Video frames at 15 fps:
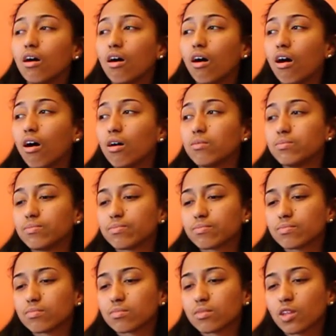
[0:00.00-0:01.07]

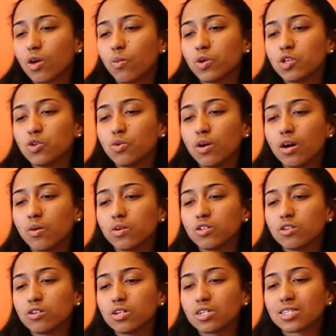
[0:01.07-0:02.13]
When
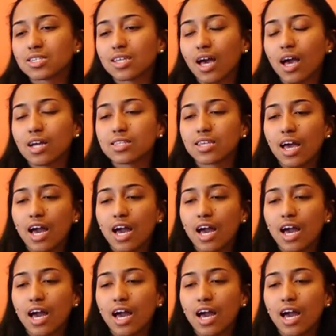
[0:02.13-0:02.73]
you're assigned to